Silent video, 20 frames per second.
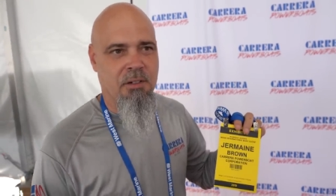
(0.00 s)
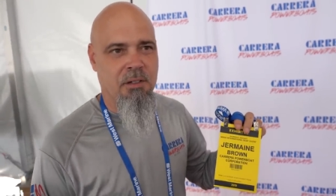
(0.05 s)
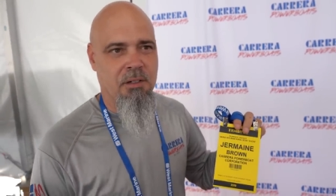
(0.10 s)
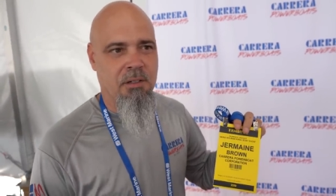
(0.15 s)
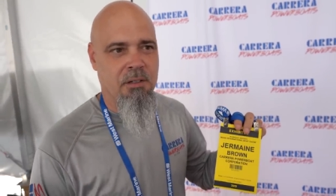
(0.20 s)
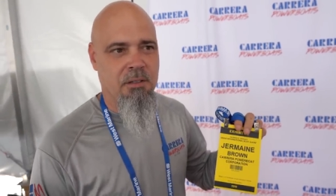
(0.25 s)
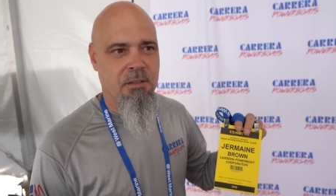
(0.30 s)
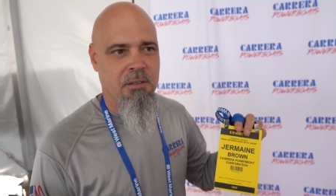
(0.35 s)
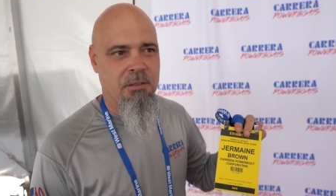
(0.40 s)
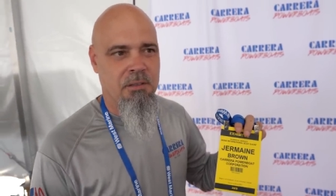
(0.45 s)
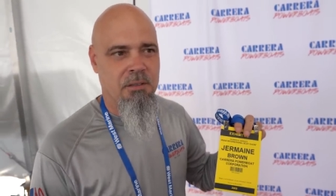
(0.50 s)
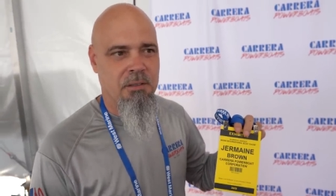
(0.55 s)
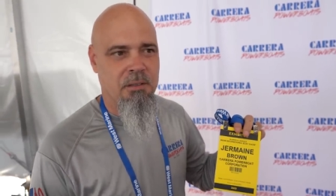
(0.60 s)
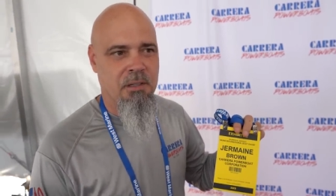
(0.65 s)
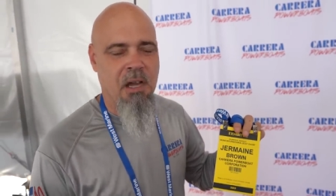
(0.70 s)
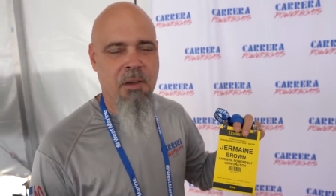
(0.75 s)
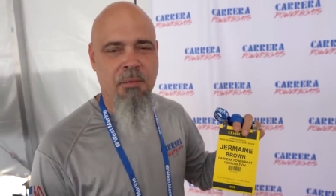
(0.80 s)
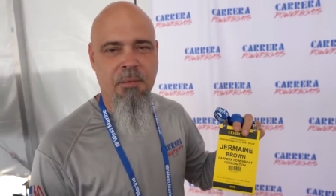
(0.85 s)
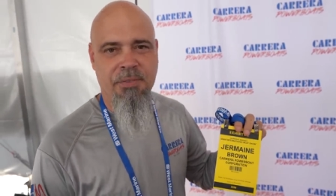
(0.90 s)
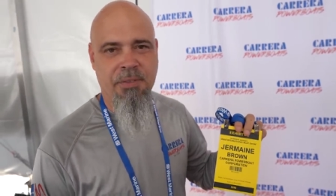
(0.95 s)
uh,
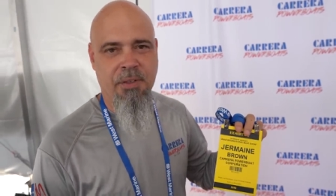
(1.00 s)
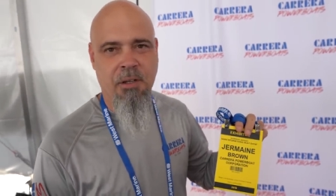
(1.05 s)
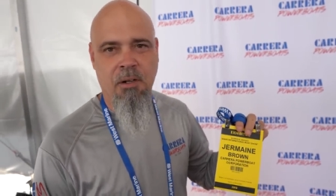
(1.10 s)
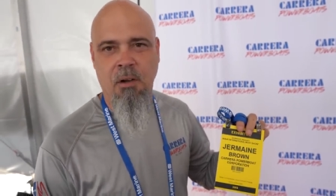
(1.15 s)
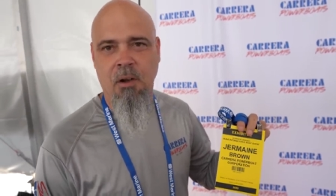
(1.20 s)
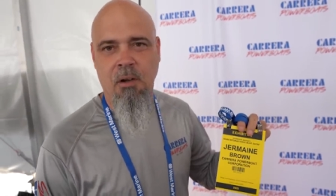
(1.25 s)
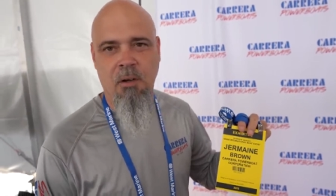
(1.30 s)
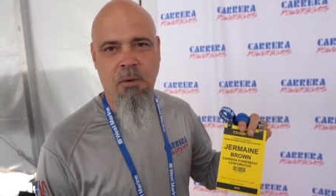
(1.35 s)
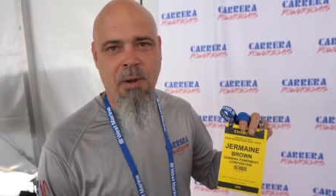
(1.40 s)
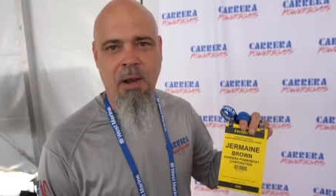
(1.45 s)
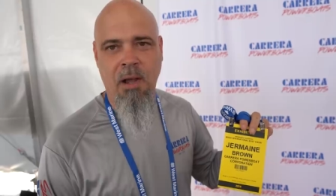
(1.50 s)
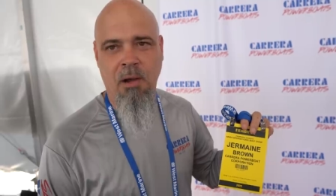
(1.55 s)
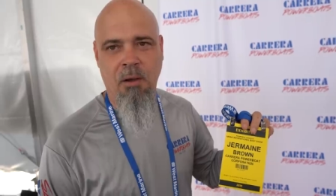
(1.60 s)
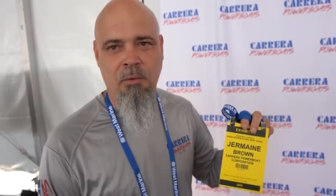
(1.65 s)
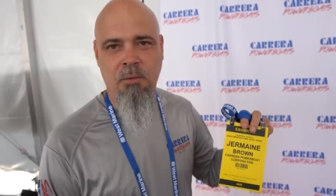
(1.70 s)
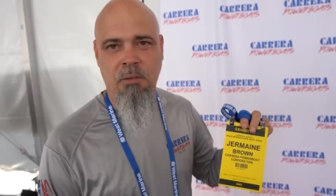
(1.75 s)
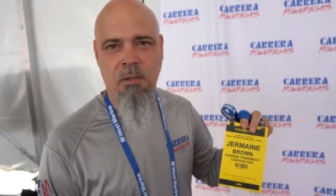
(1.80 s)
everything all around.